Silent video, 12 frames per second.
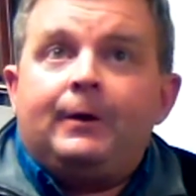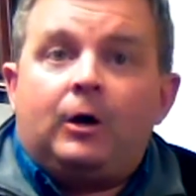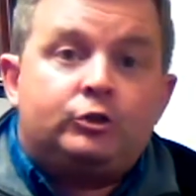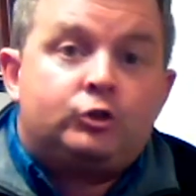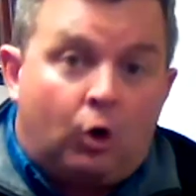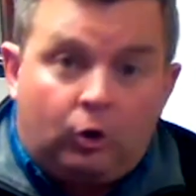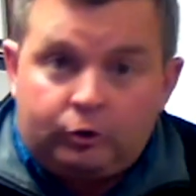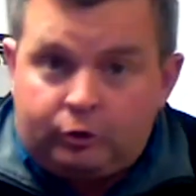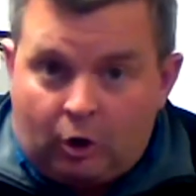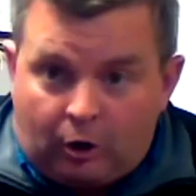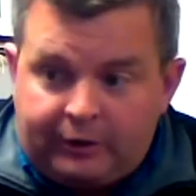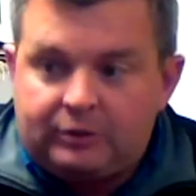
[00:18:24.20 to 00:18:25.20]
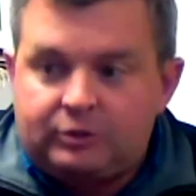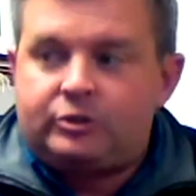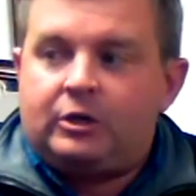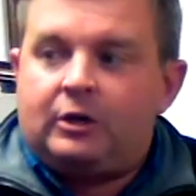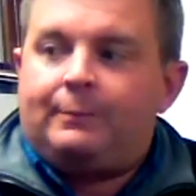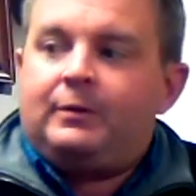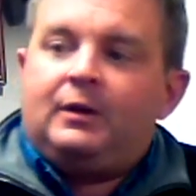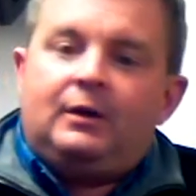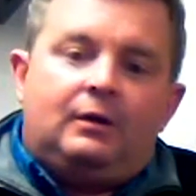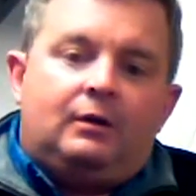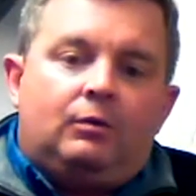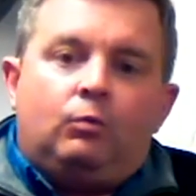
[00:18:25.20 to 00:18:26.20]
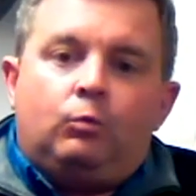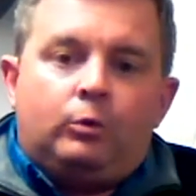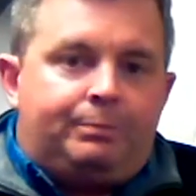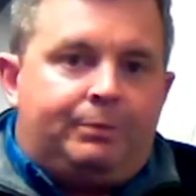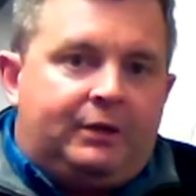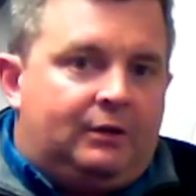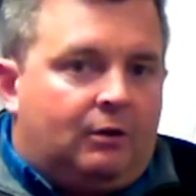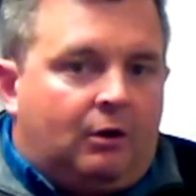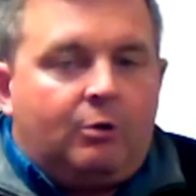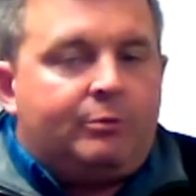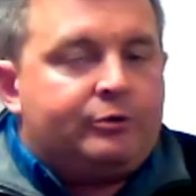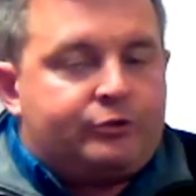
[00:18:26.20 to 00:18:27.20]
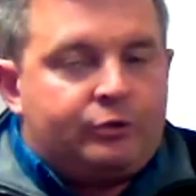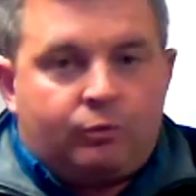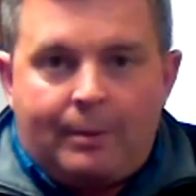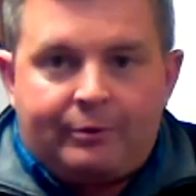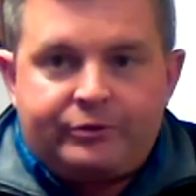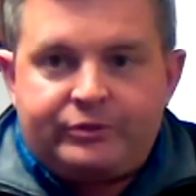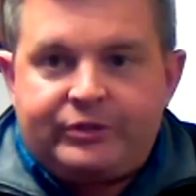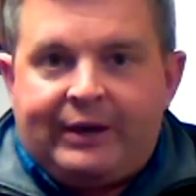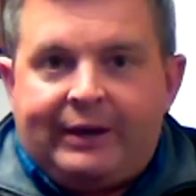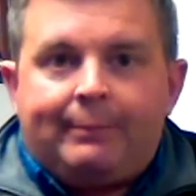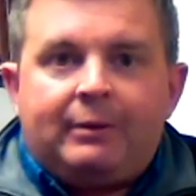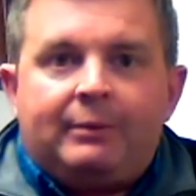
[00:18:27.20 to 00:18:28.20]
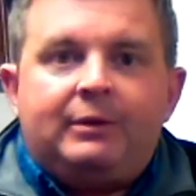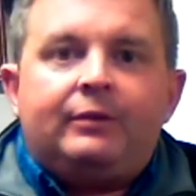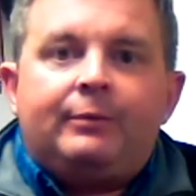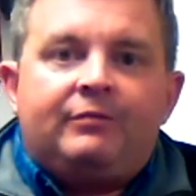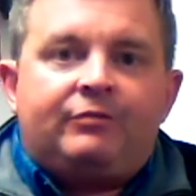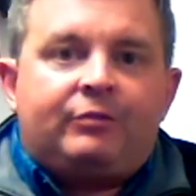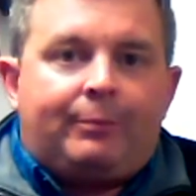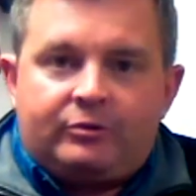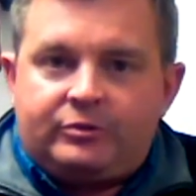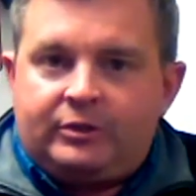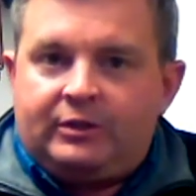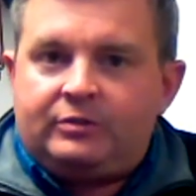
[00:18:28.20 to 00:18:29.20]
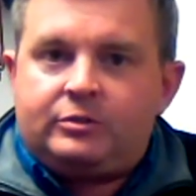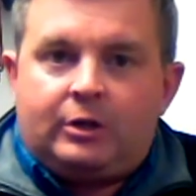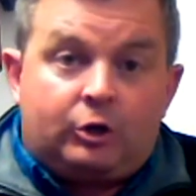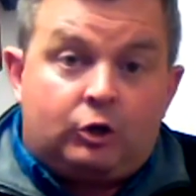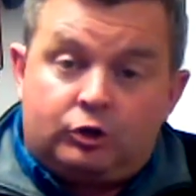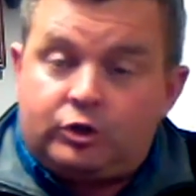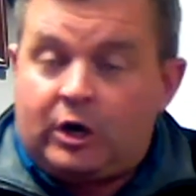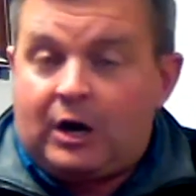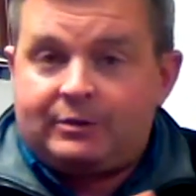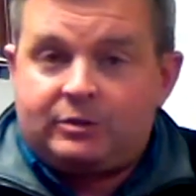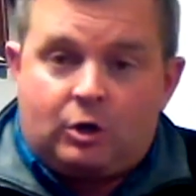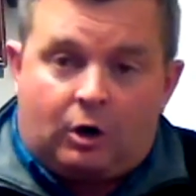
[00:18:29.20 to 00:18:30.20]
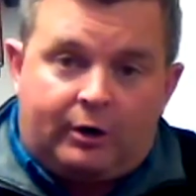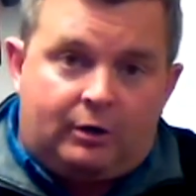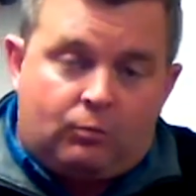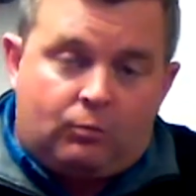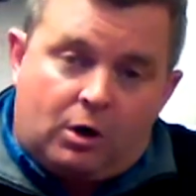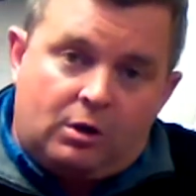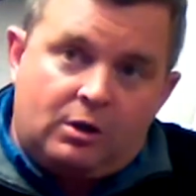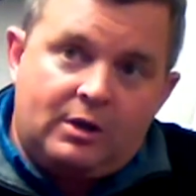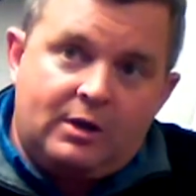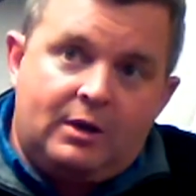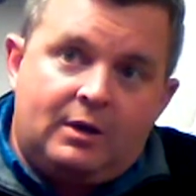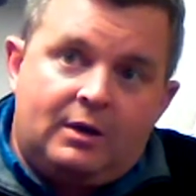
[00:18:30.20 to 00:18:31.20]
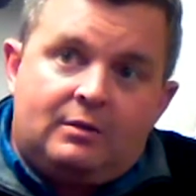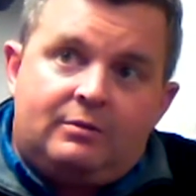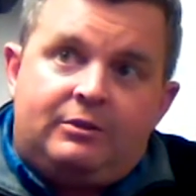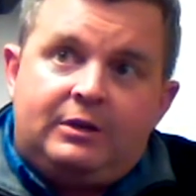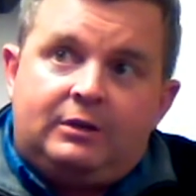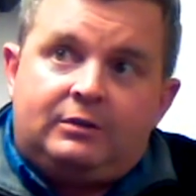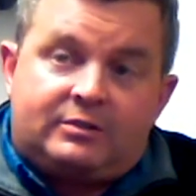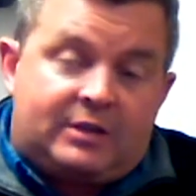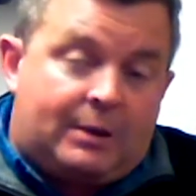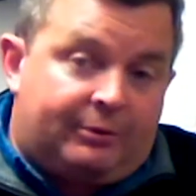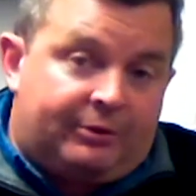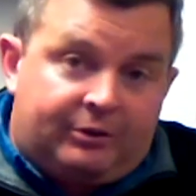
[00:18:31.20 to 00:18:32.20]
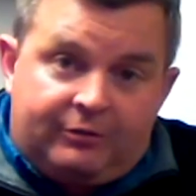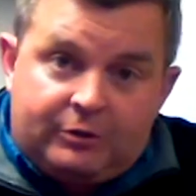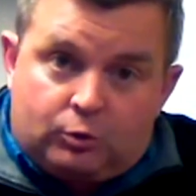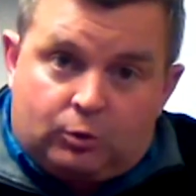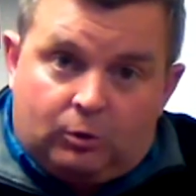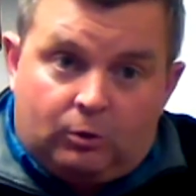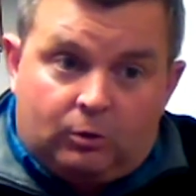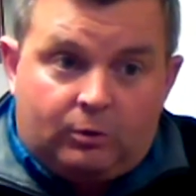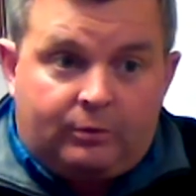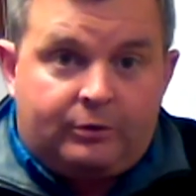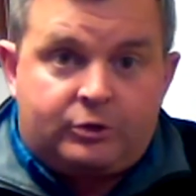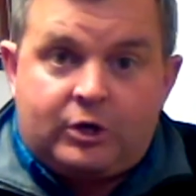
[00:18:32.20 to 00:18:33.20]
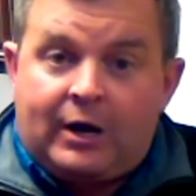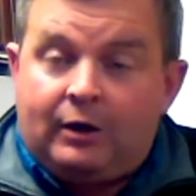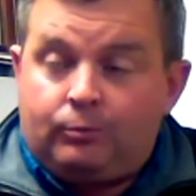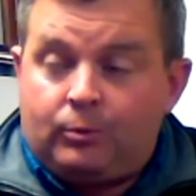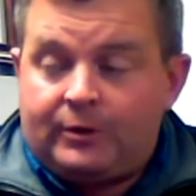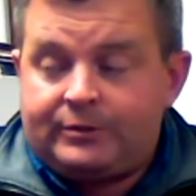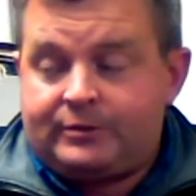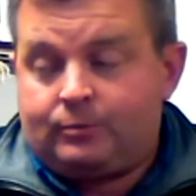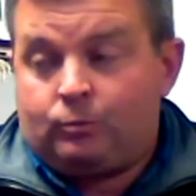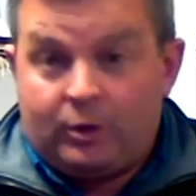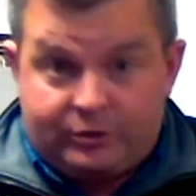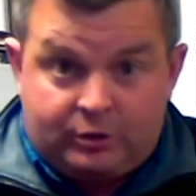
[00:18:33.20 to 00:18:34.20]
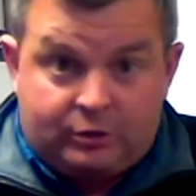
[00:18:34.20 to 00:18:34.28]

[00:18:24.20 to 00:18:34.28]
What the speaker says: the adult guardianship would be almost a rubber stamp. I mean, if the person has done a good job as guardian while the disabled individual or the child was